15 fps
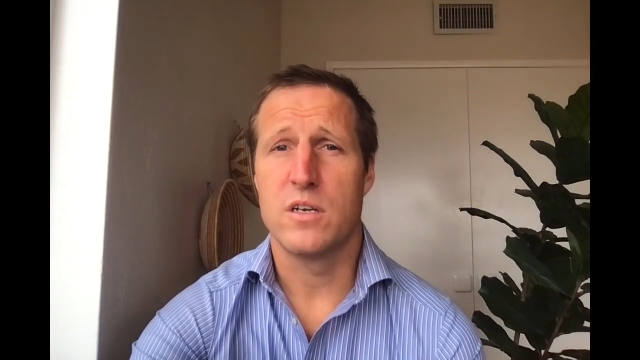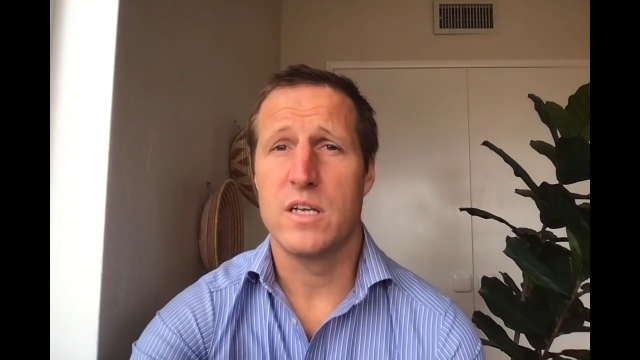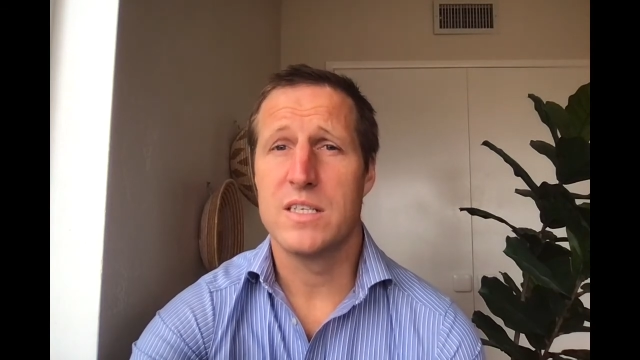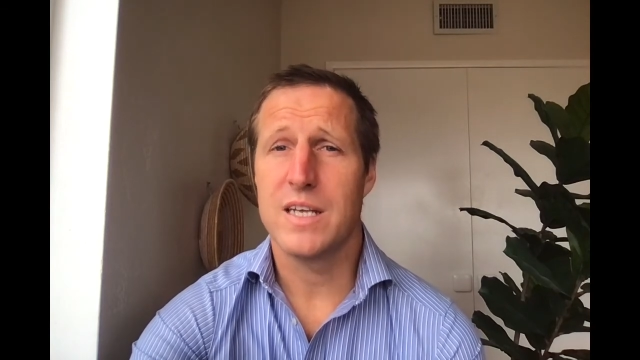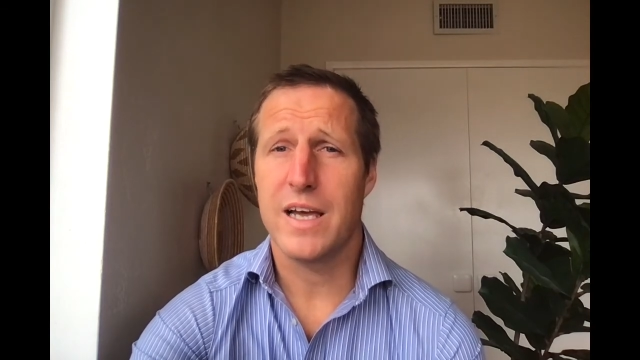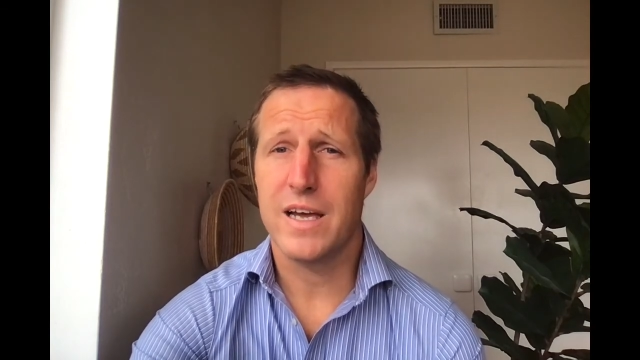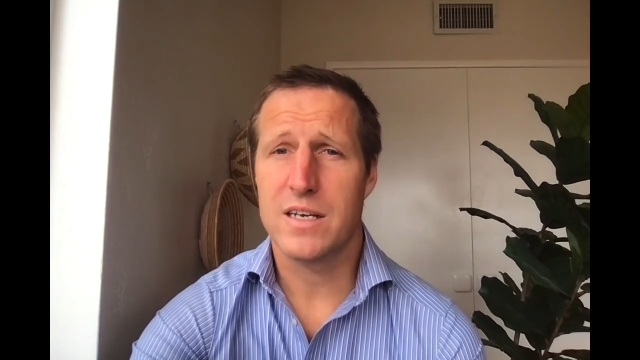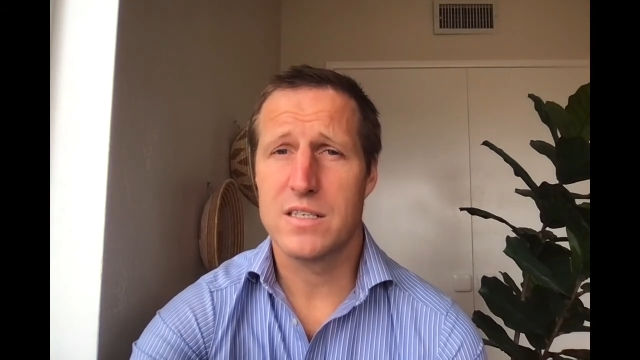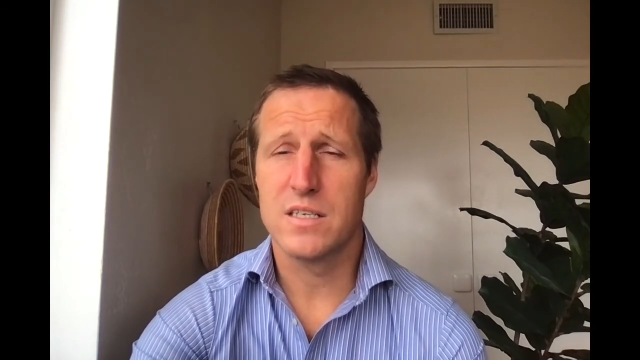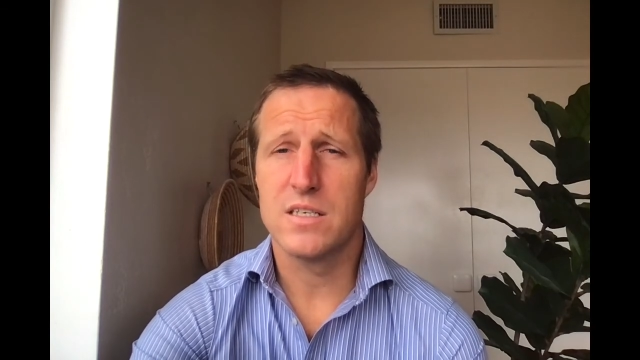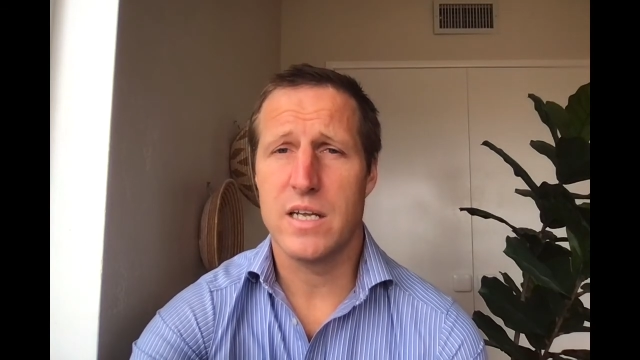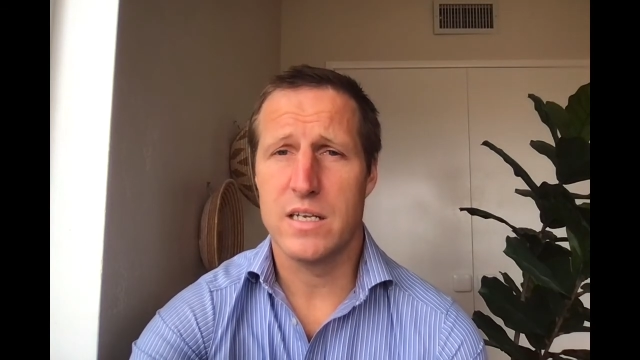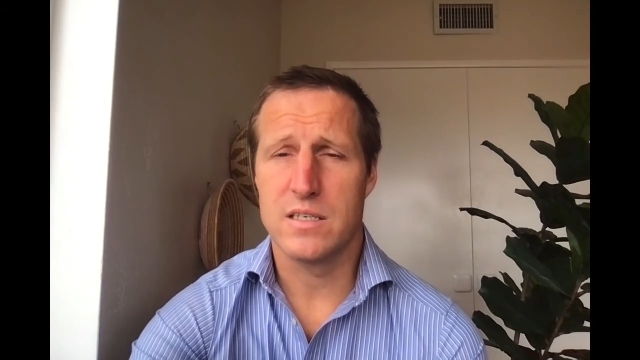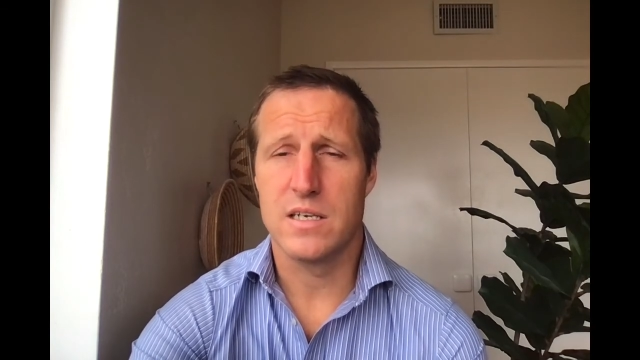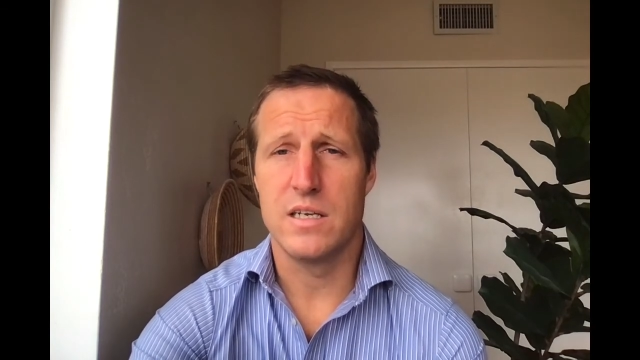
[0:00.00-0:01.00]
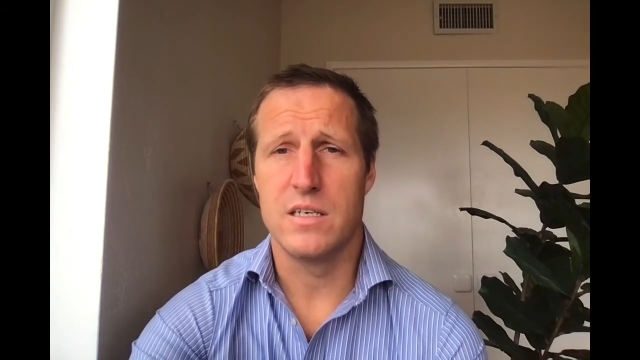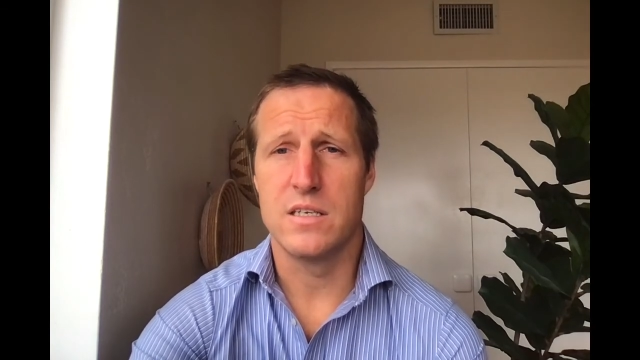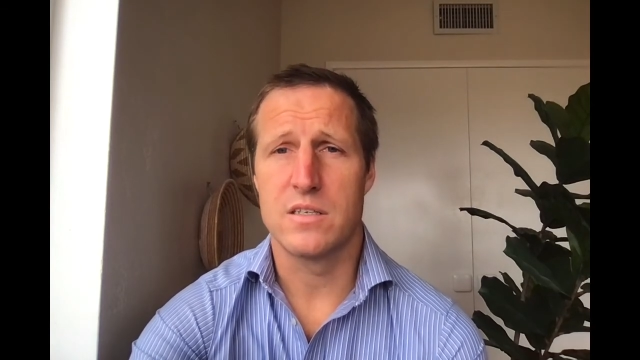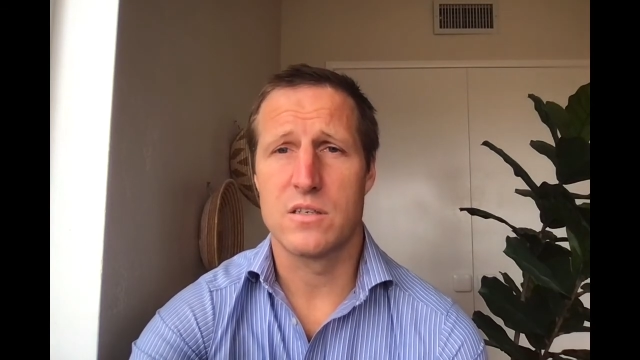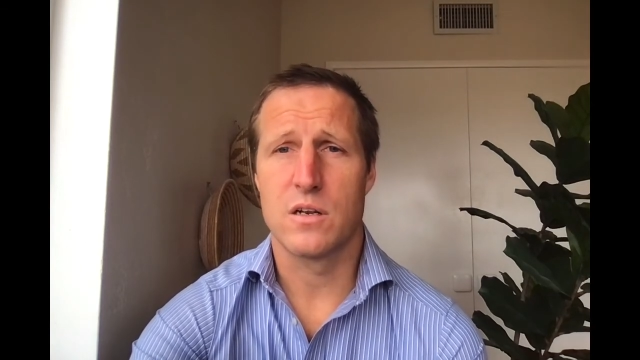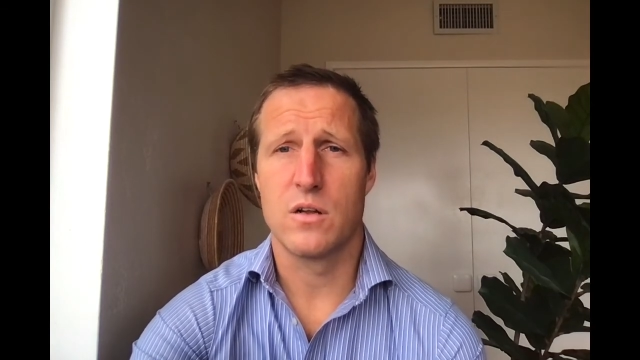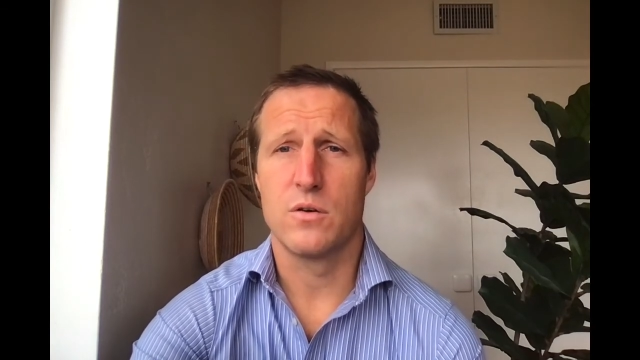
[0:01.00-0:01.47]
is accidentally
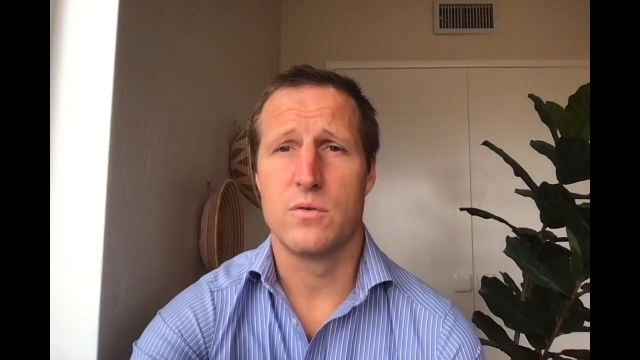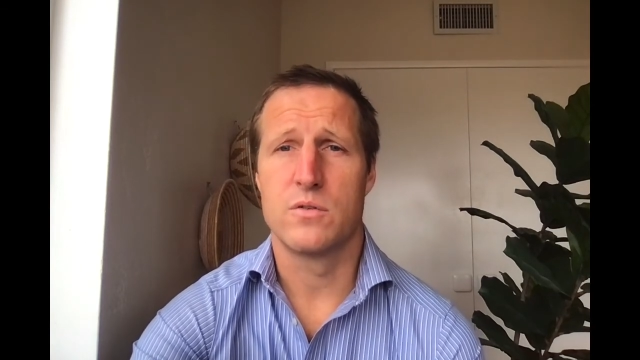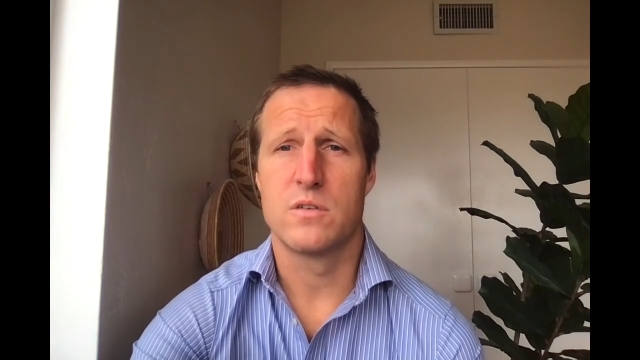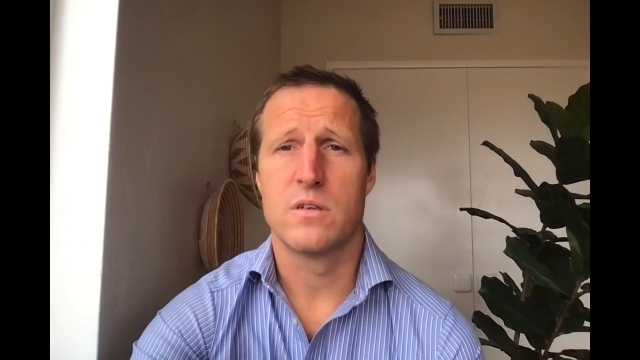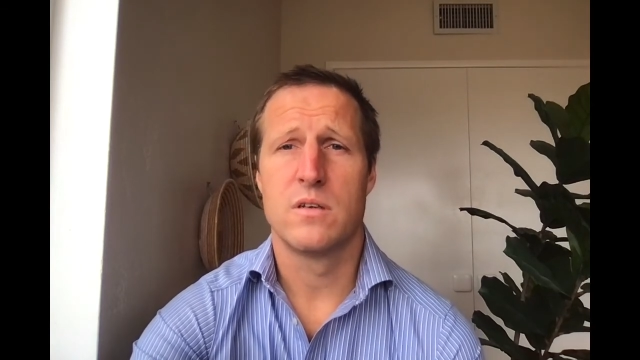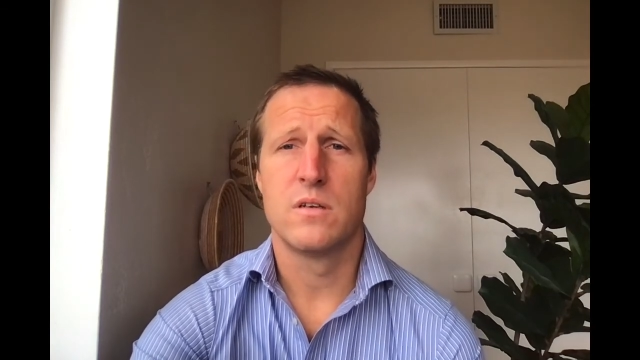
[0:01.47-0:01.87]
disclosed.